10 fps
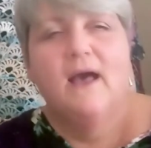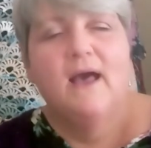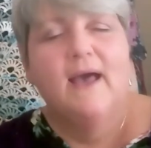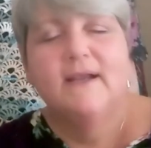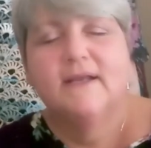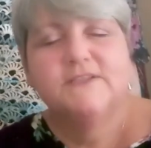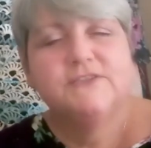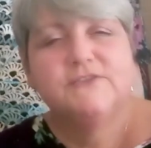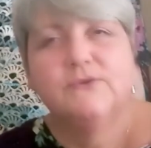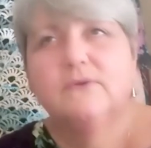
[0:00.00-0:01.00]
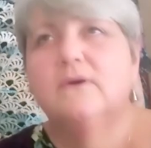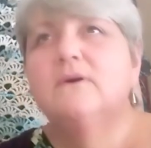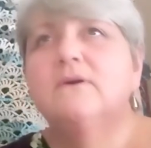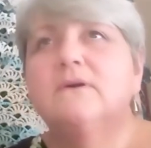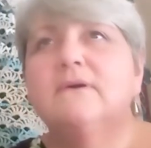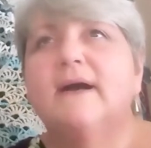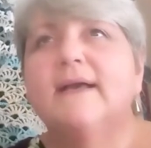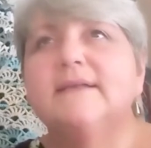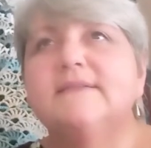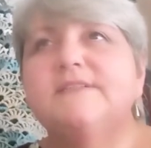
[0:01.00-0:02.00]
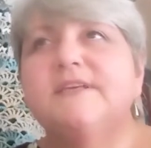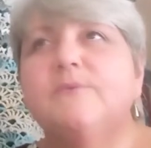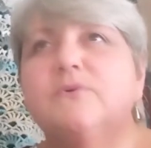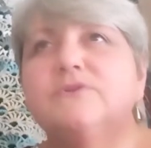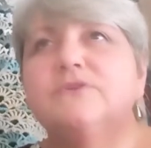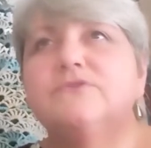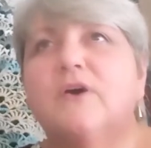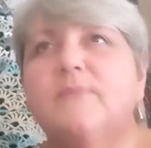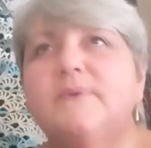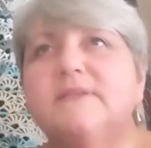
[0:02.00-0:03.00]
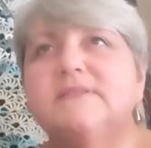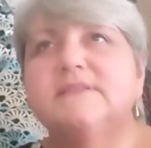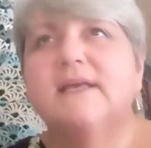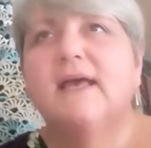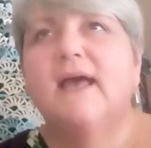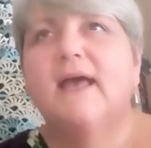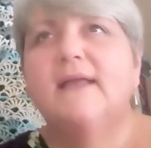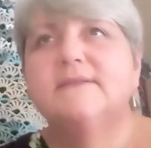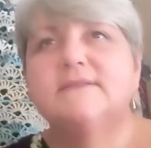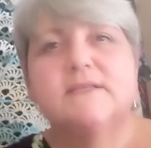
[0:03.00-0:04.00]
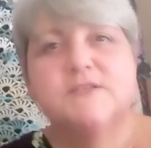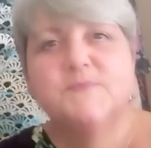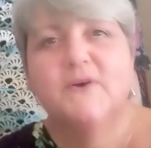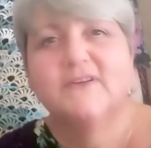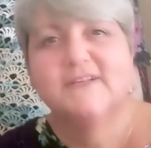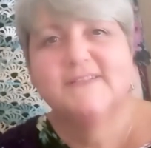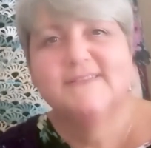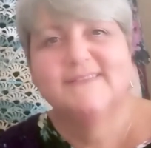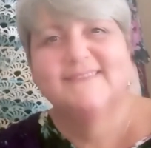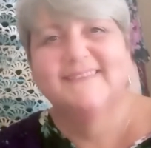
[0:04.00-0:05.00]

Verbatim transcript: and I just thought oh I can see water droplets and stitch markers